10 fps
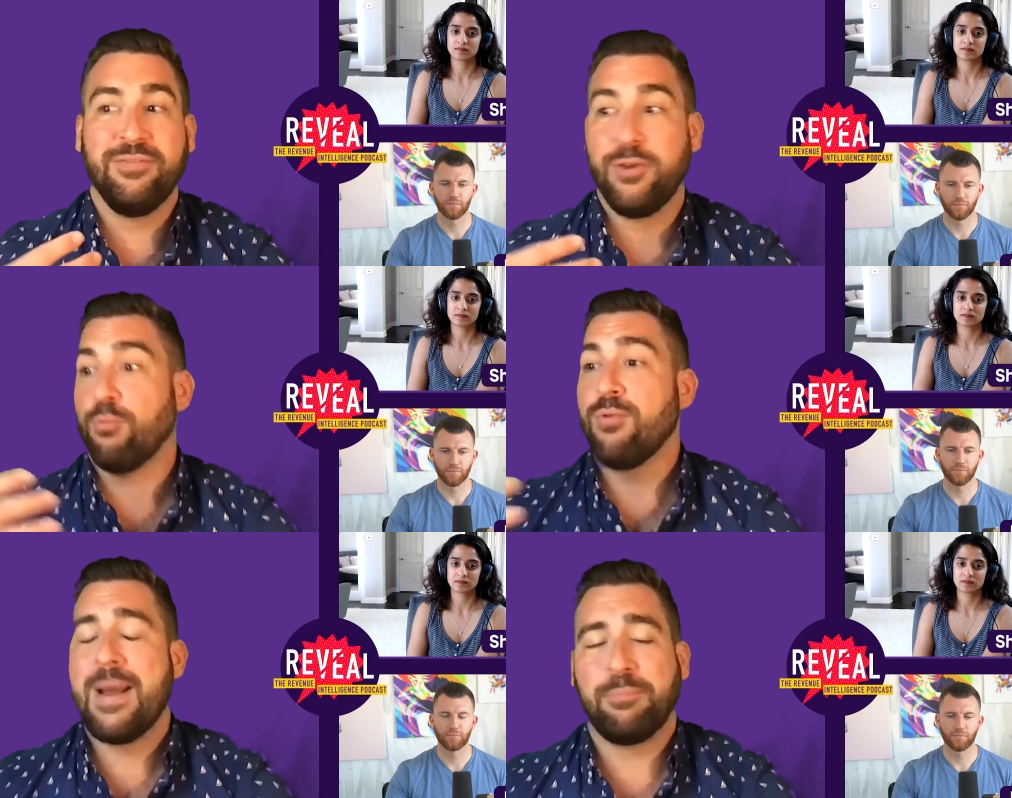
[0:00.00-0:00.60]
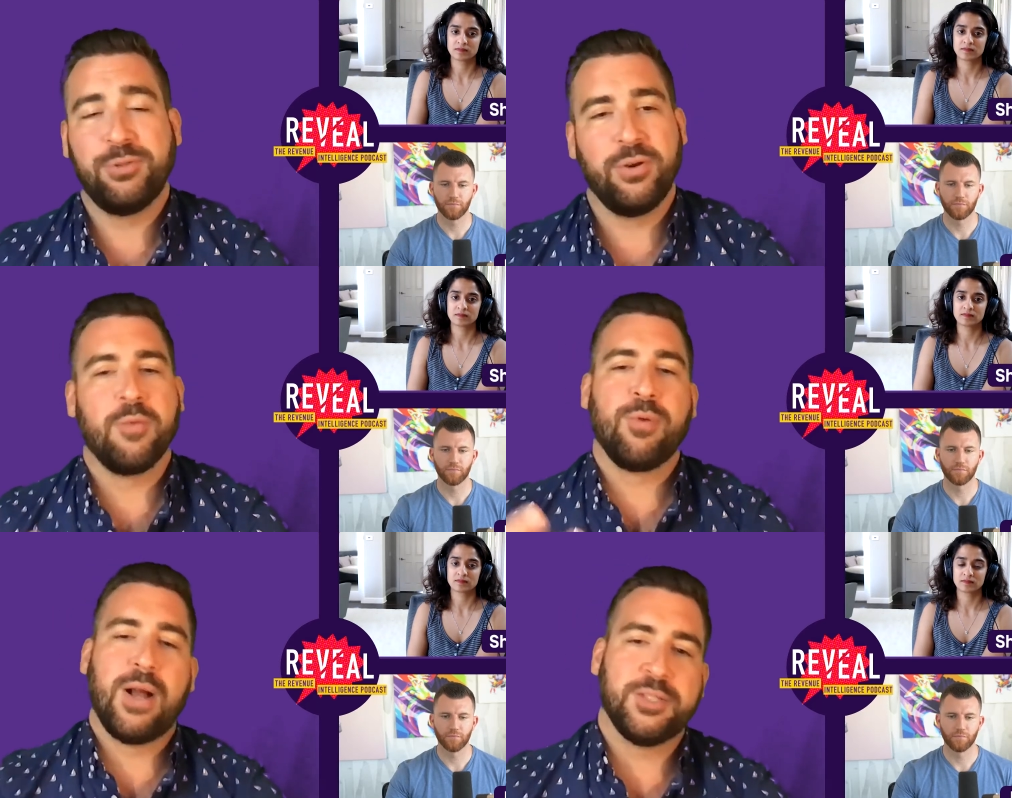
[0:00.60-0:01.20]
Speaker 1: of your reps or
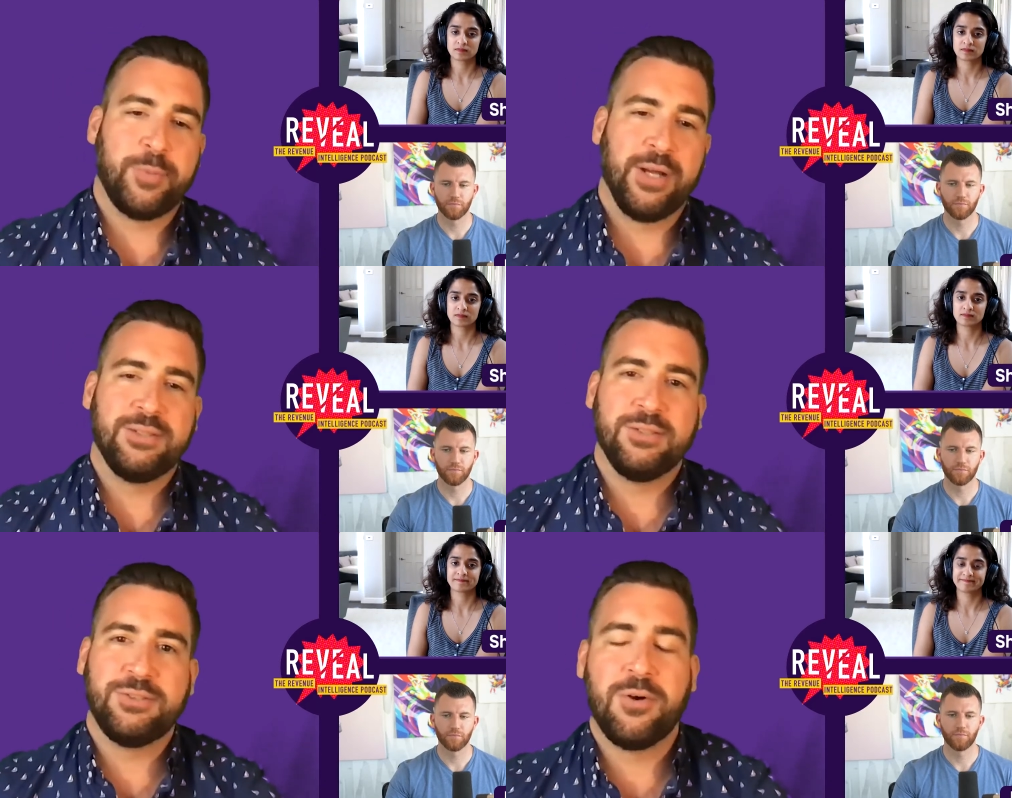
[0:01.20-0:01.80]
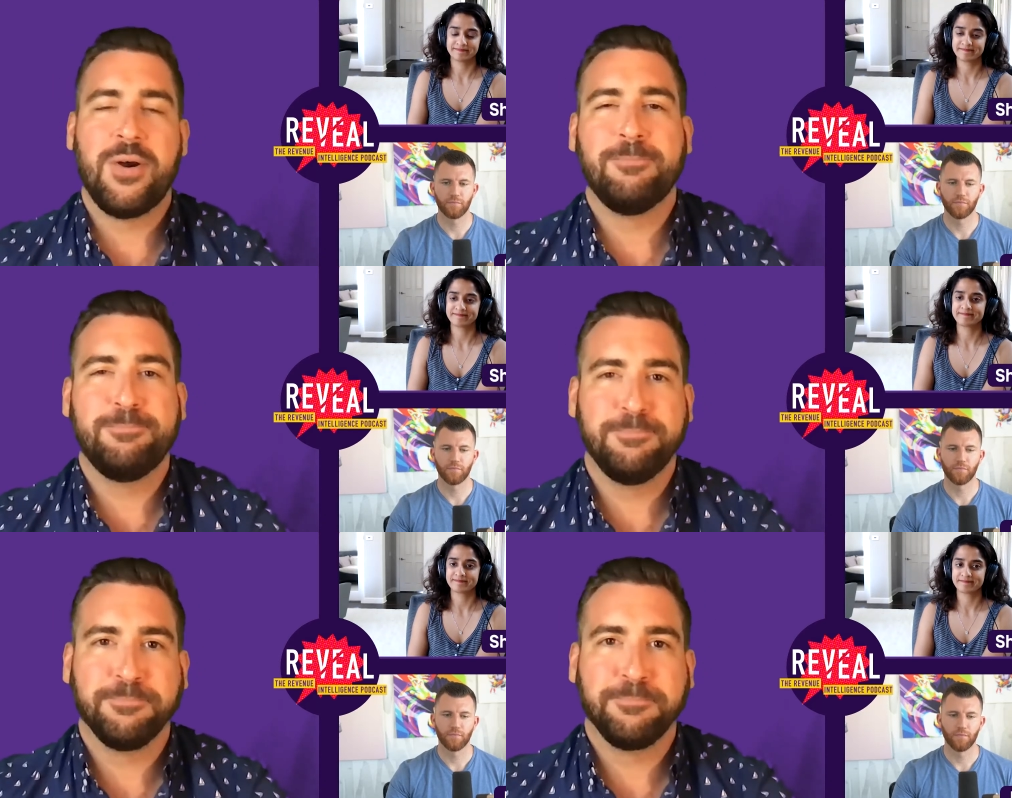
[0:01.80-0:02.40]
your prospects and so
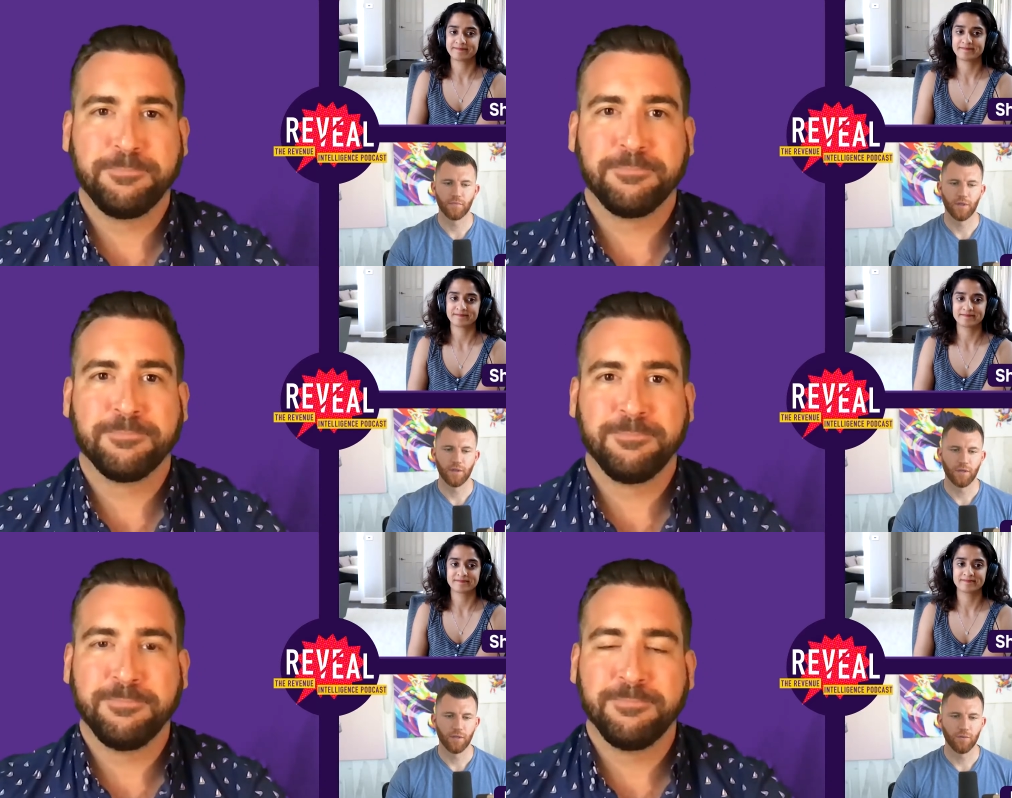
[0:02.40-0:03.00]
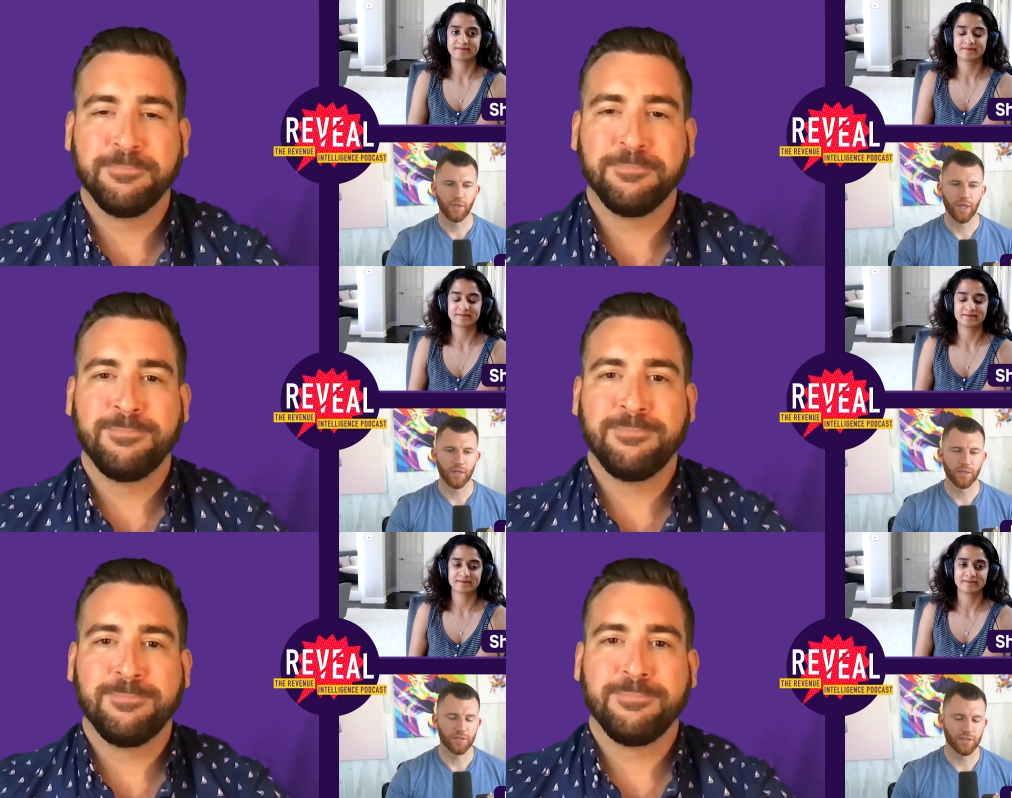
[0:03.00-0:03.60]
on. Well, yeah,
Speaker 2: and
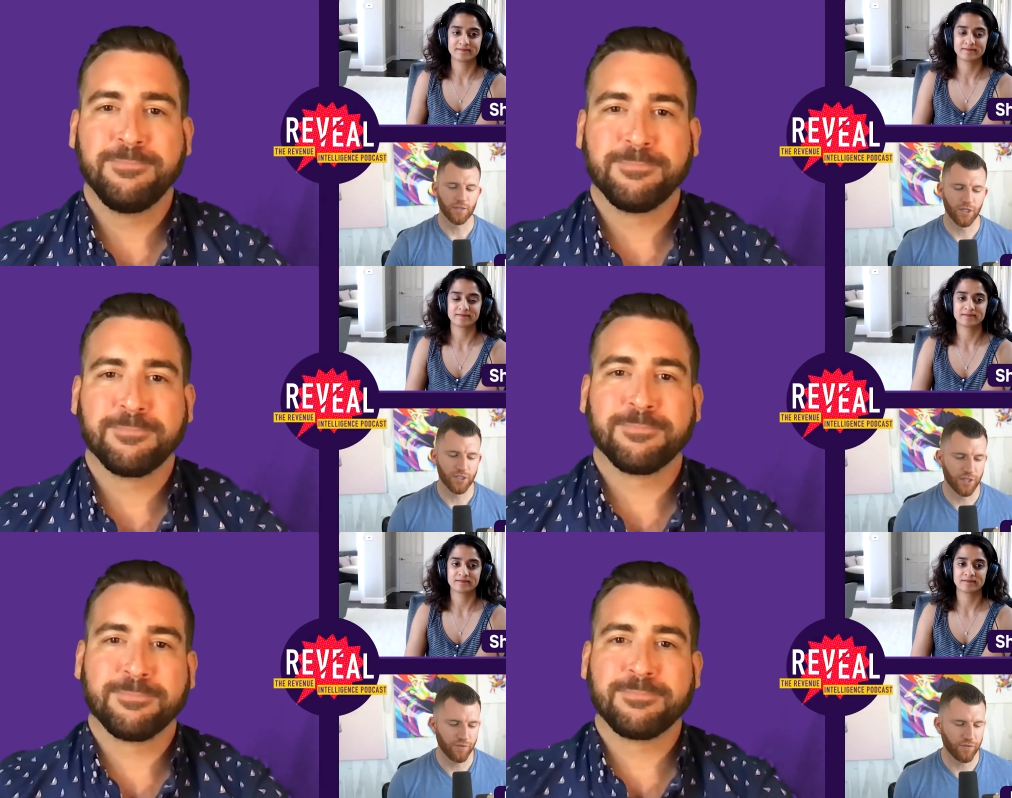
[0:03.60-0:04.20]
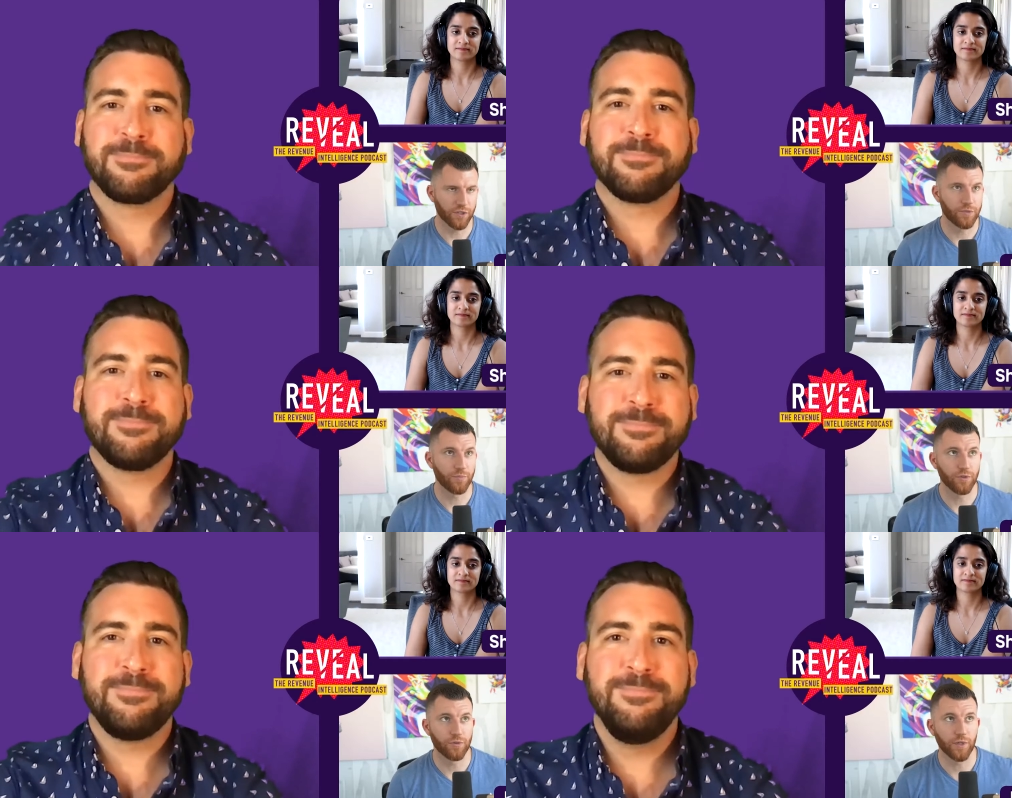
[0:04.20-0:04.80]
there's a difference
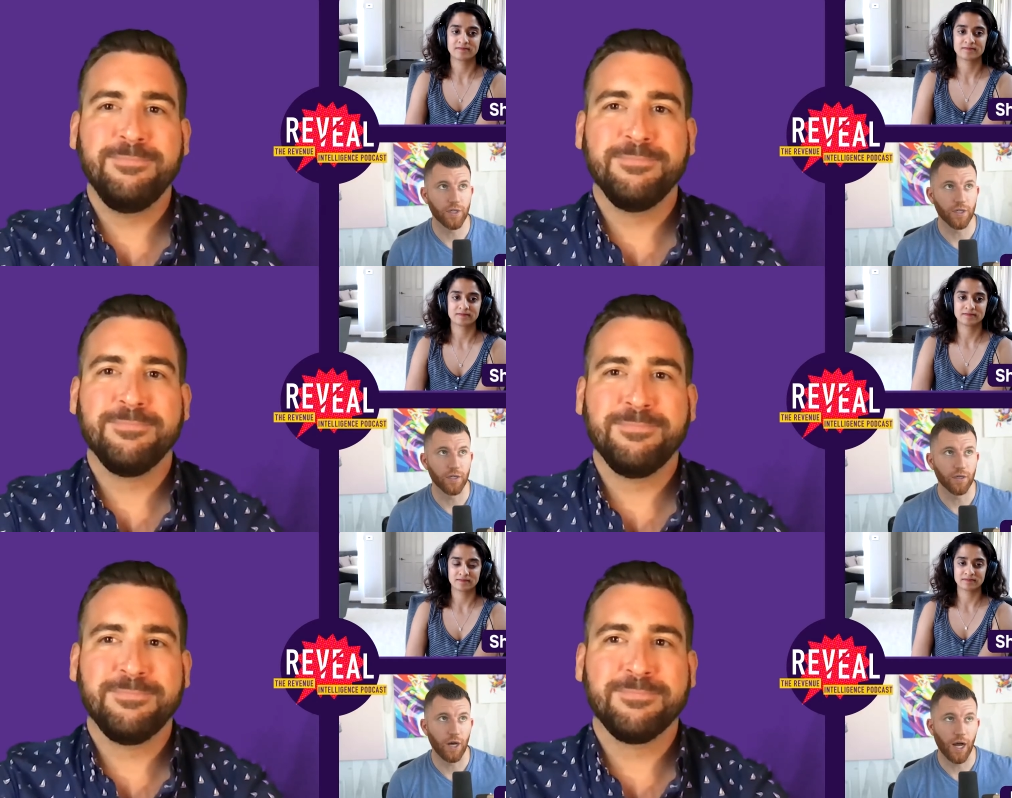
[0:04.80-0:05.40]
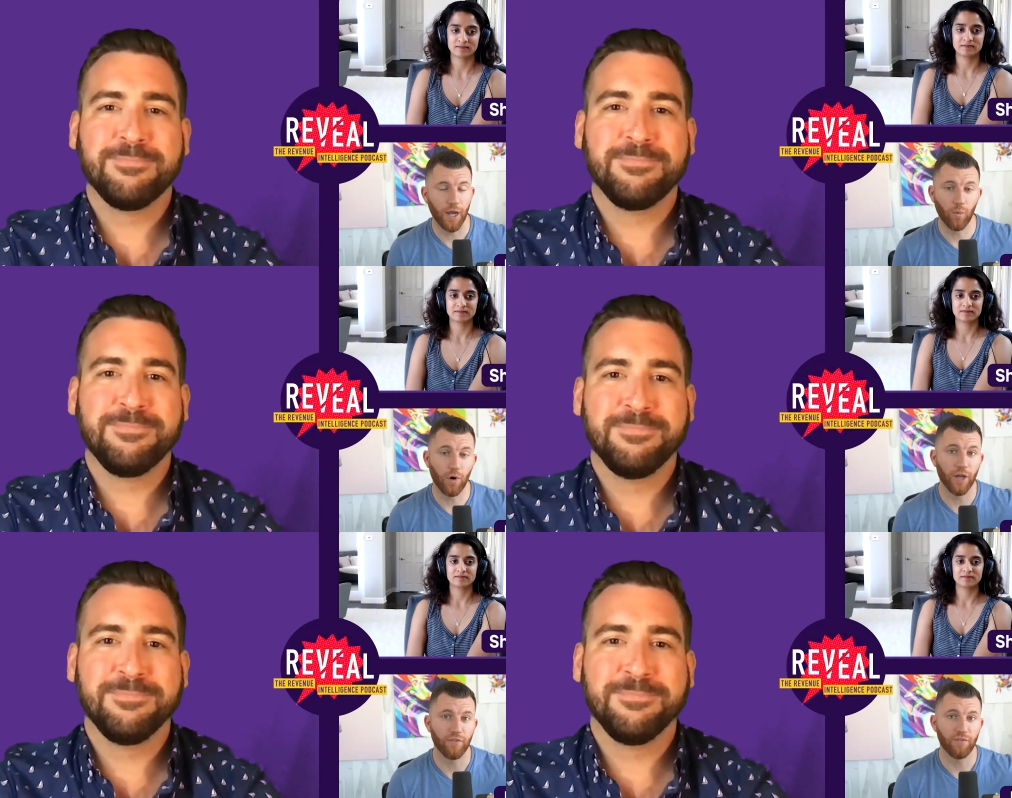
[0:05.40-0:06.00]
between I
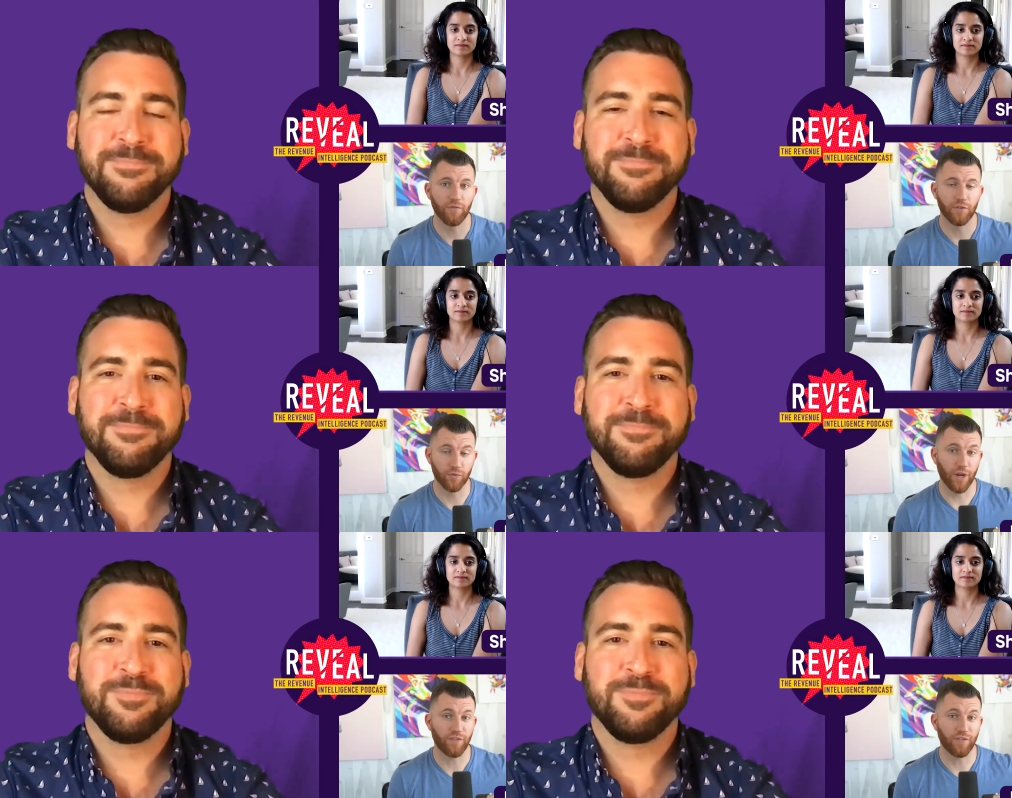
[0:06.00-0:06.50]
want f- direct